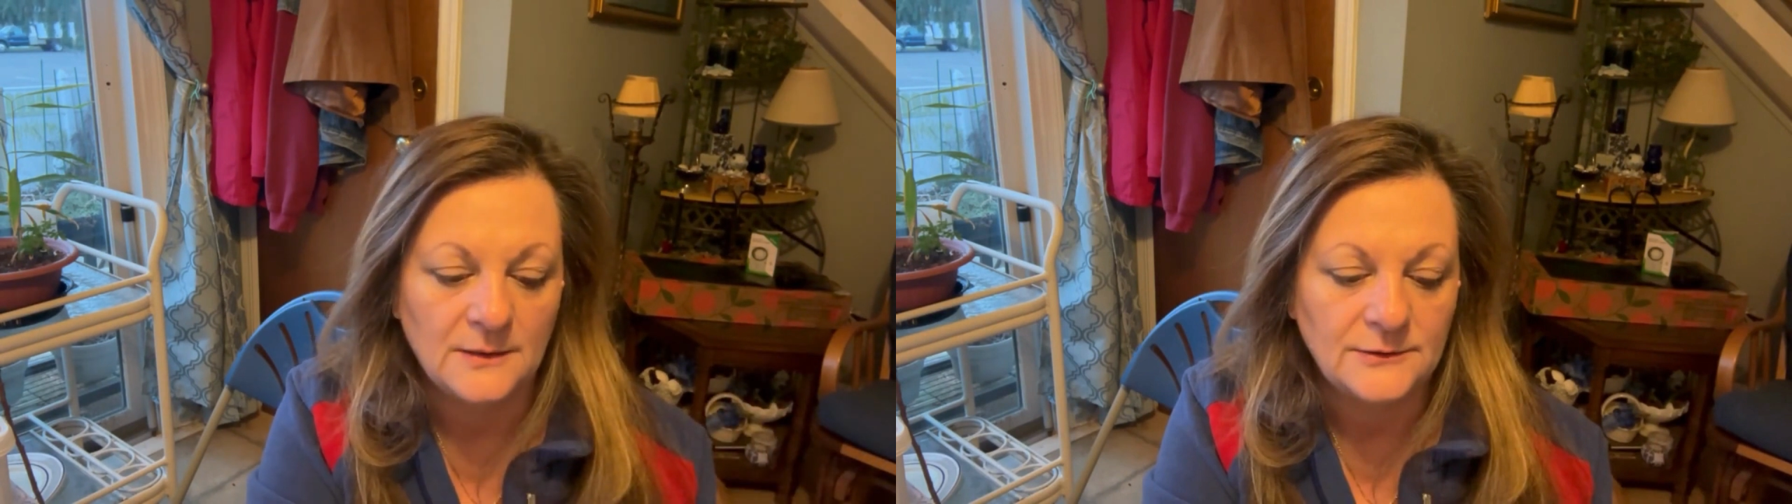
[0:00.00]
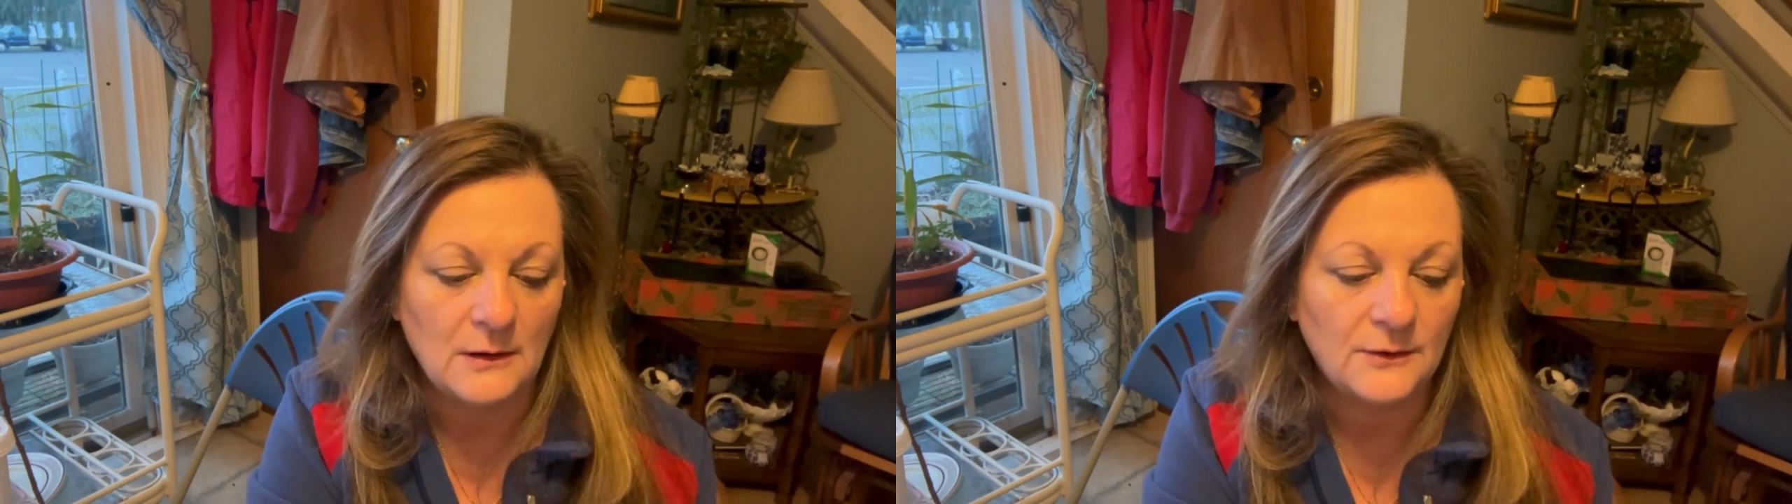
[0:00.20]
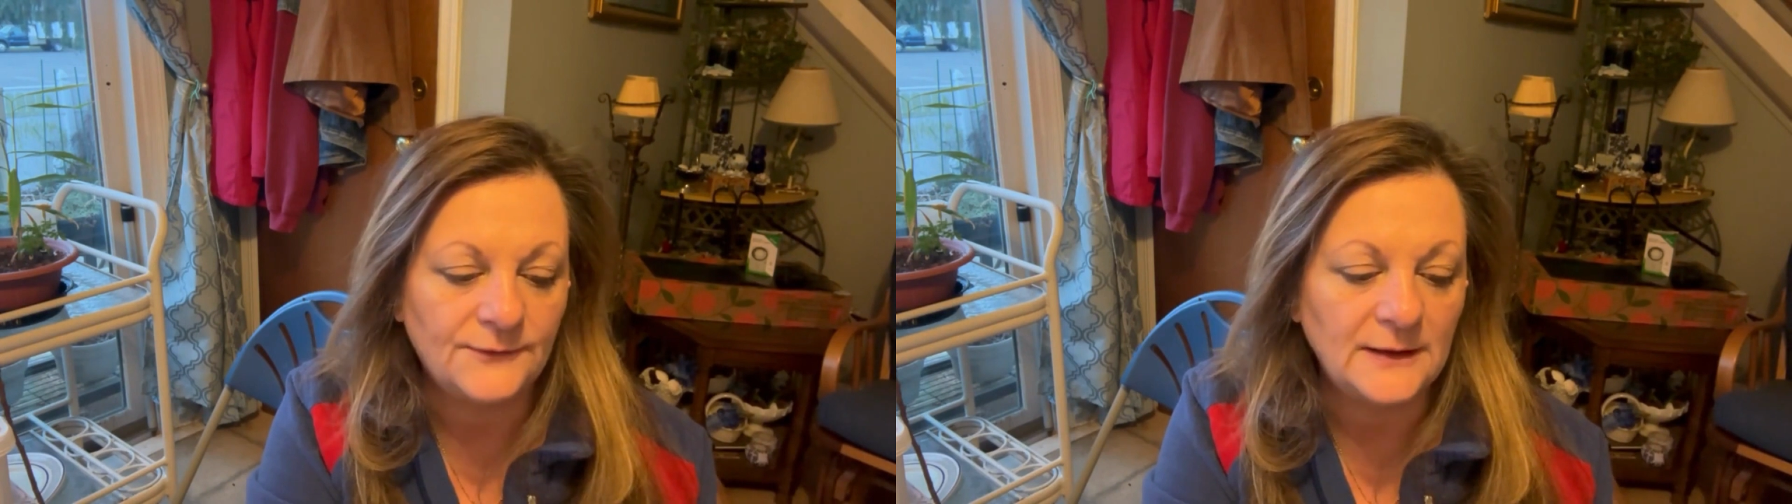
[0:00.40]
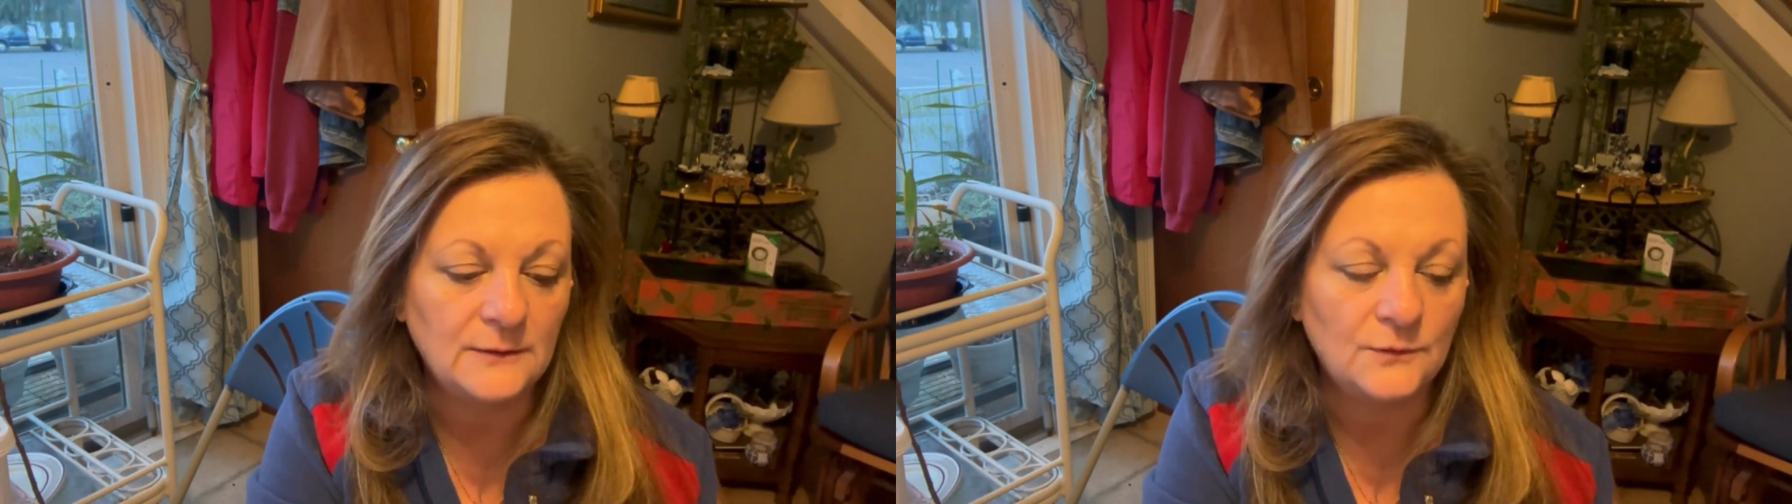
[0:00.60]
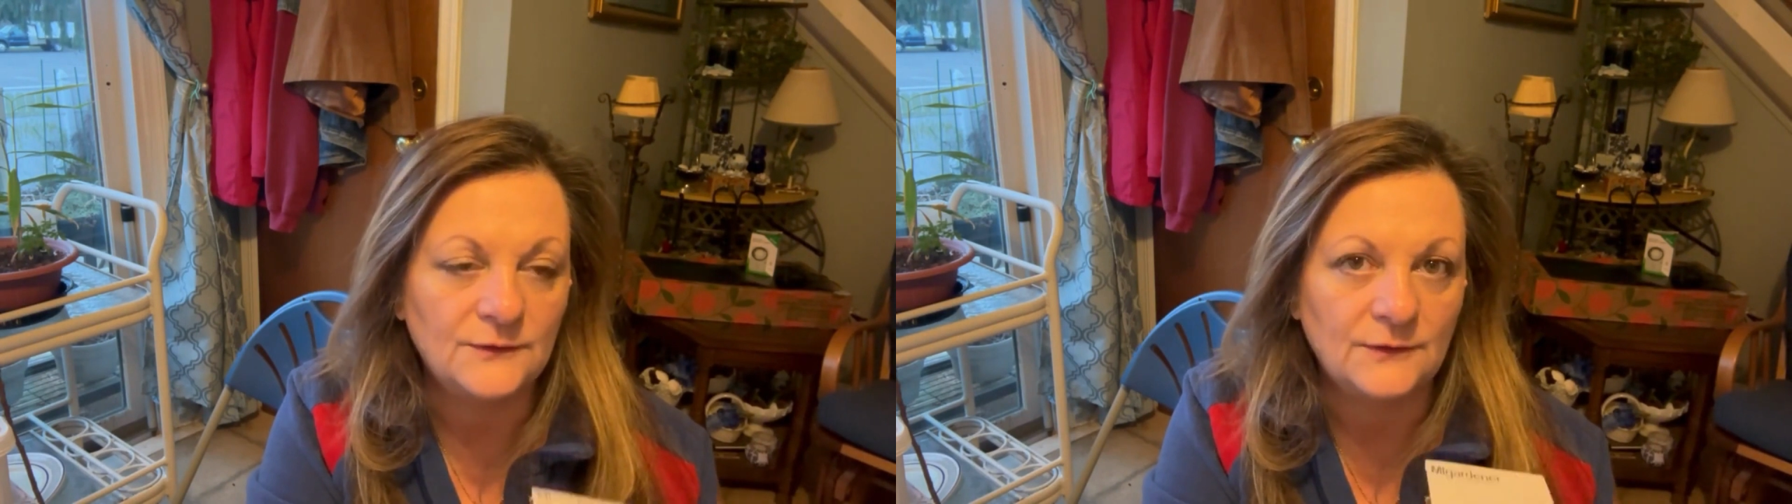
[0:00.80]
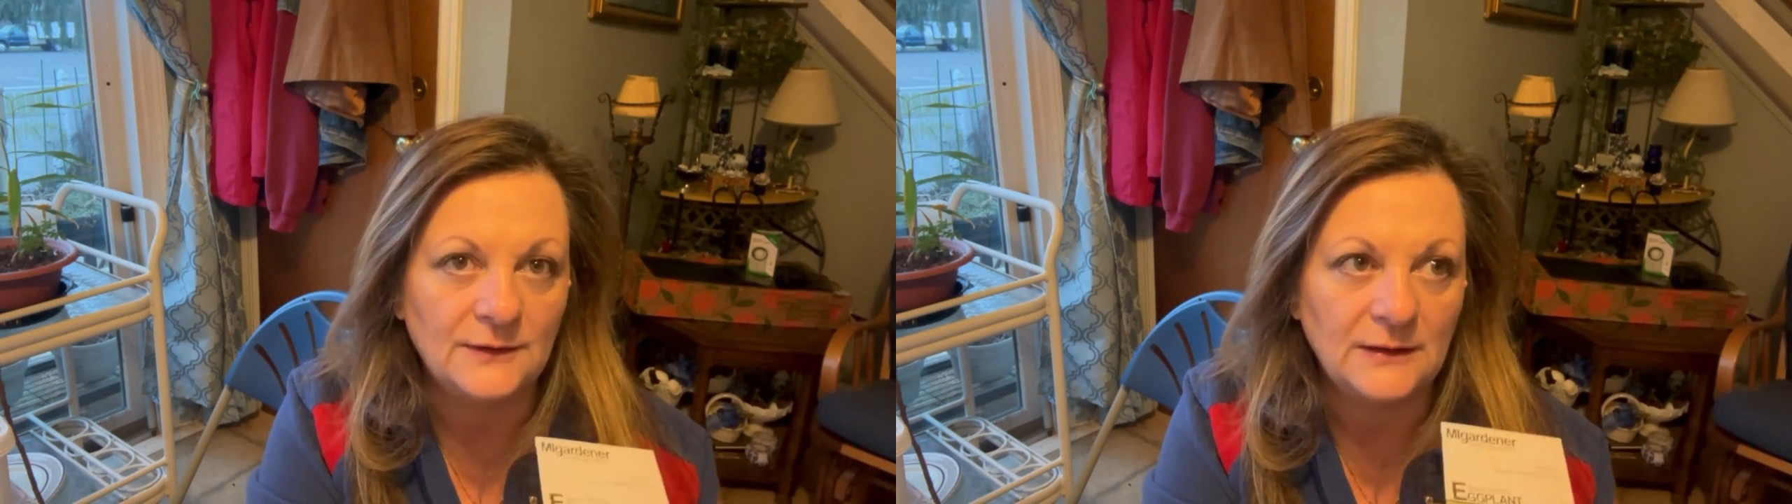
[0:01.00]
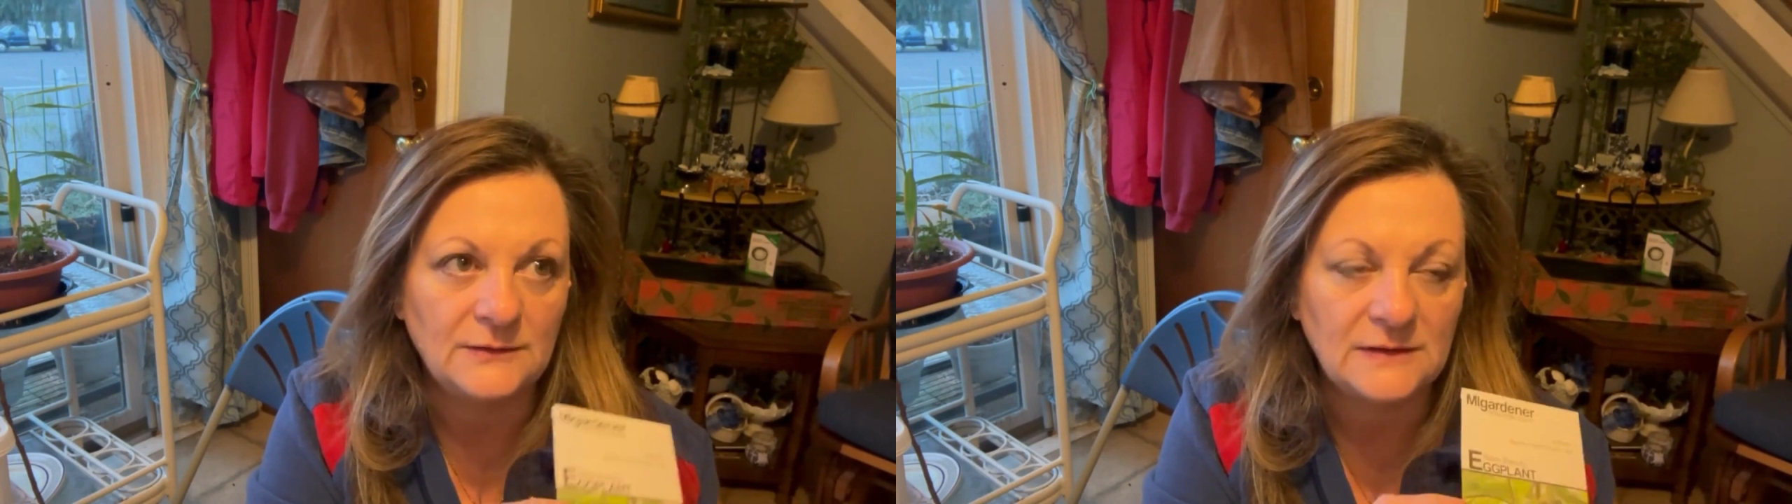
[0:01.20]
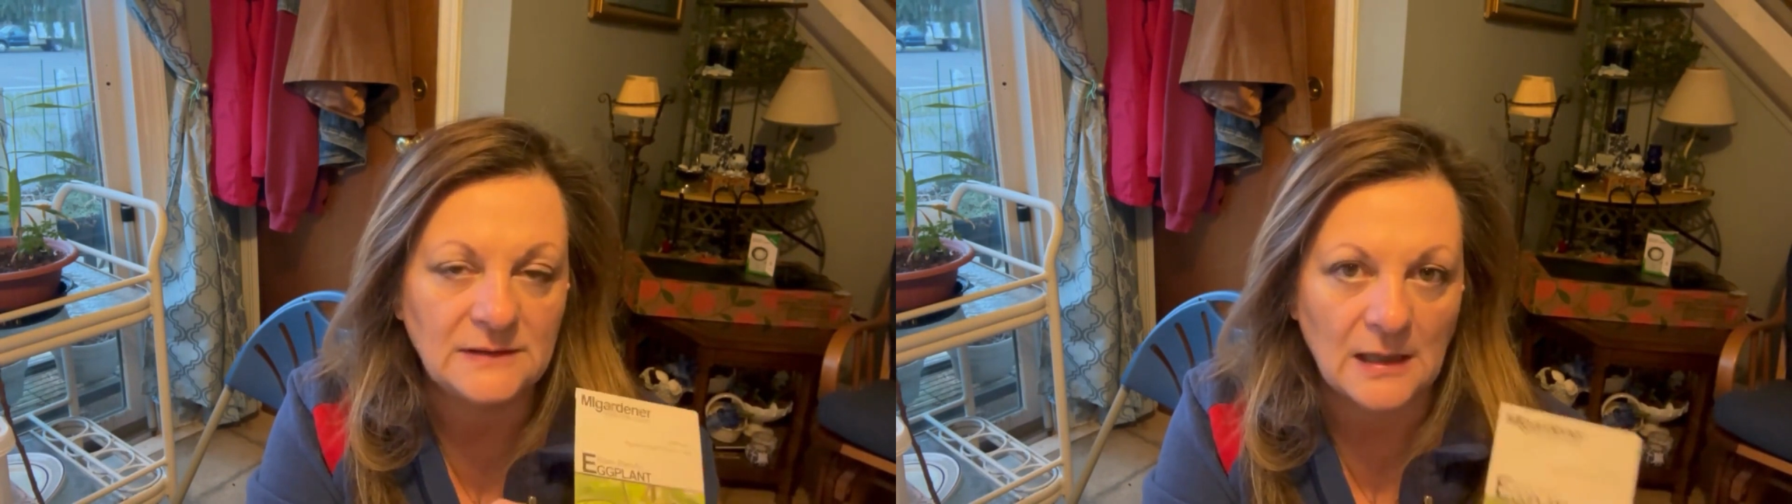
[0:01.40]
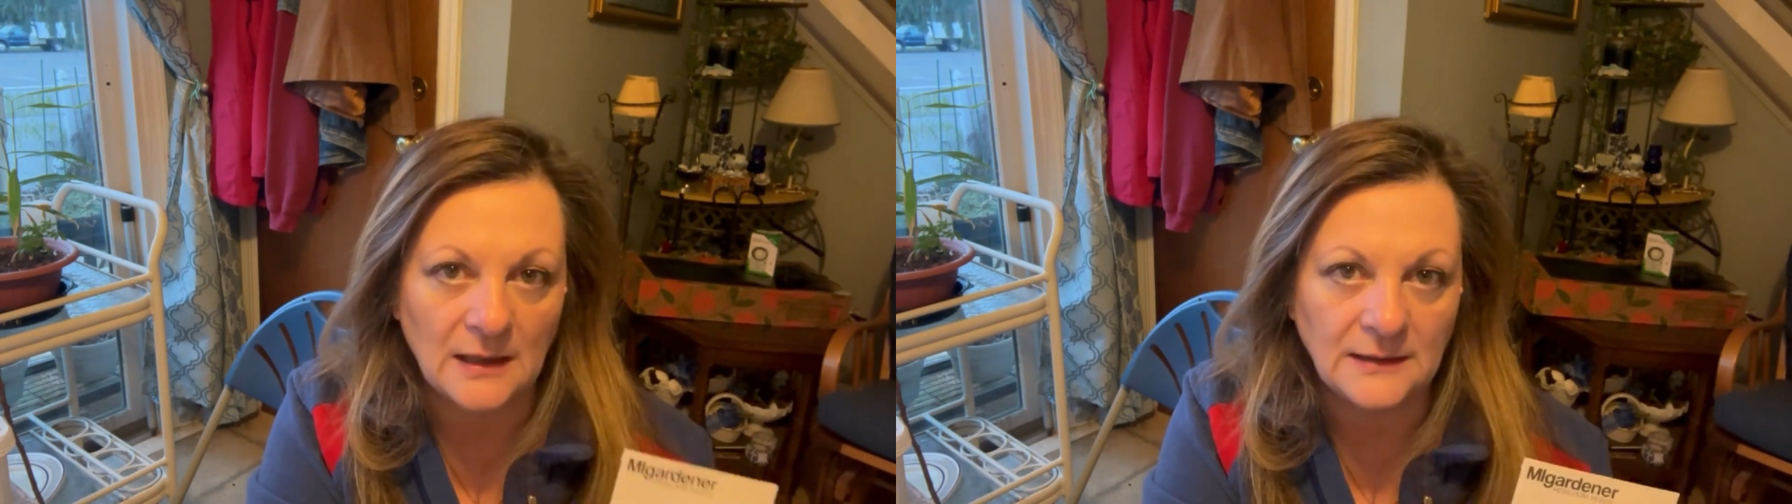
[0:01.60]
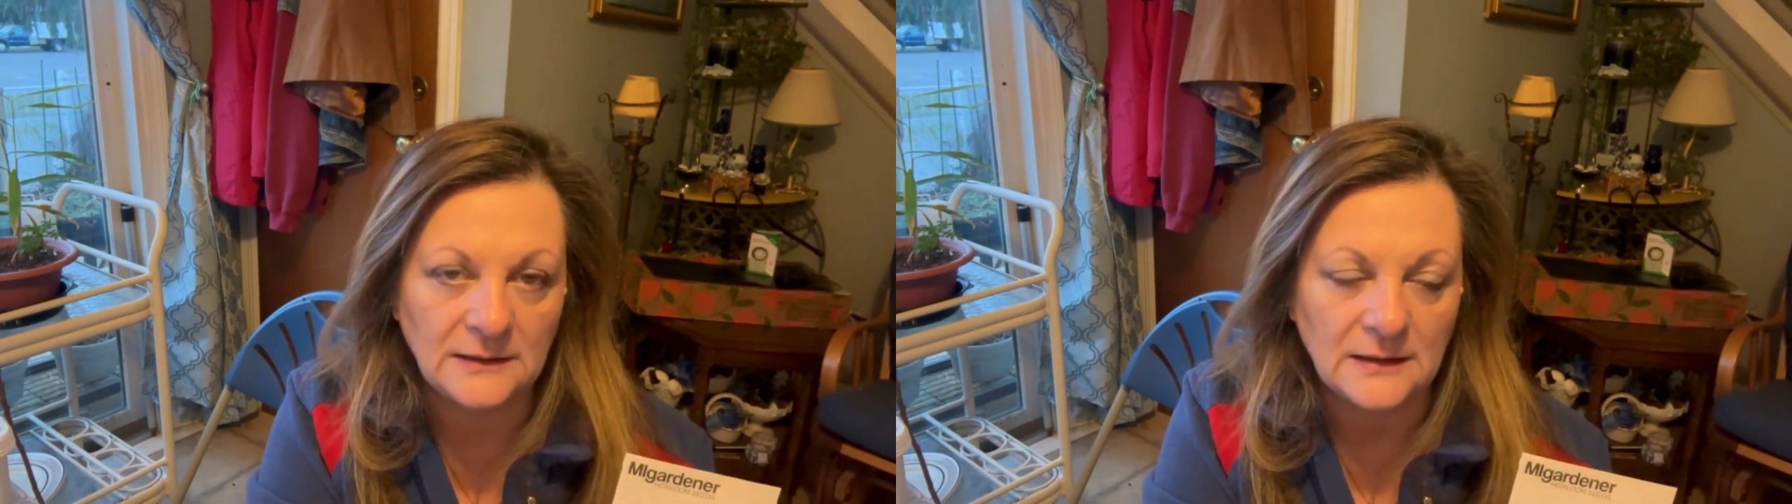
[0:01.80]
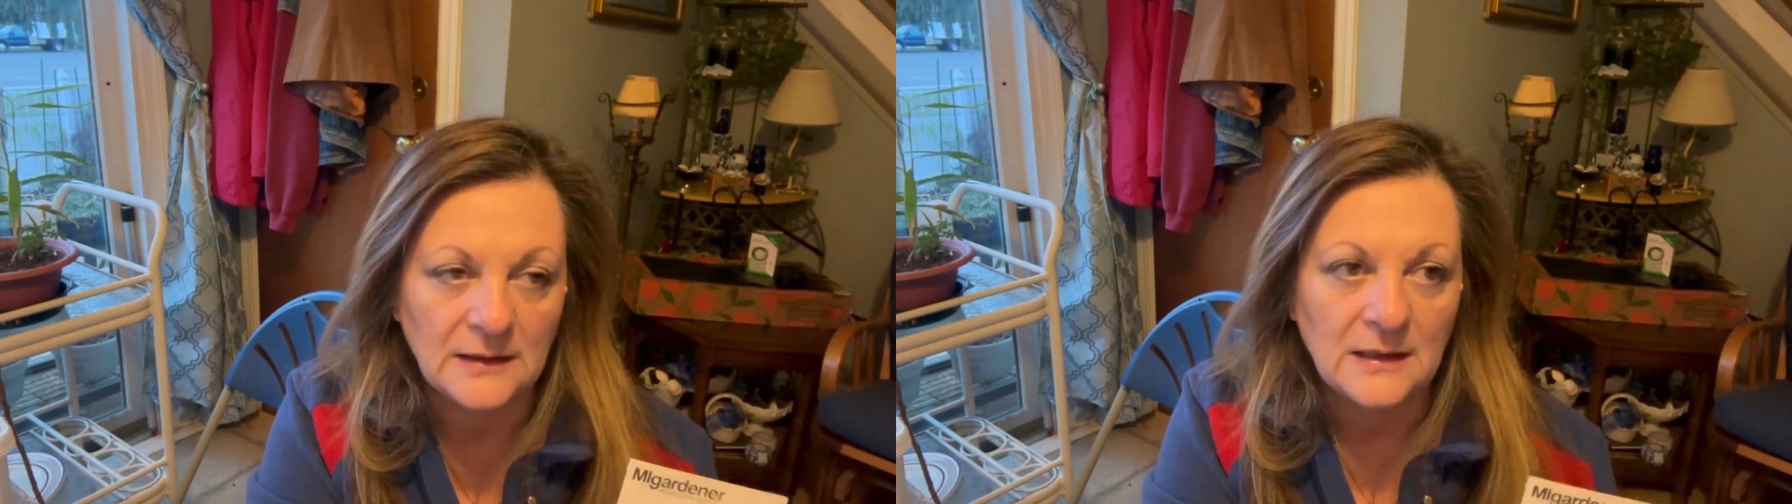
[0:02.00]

So I don't think it was the sun.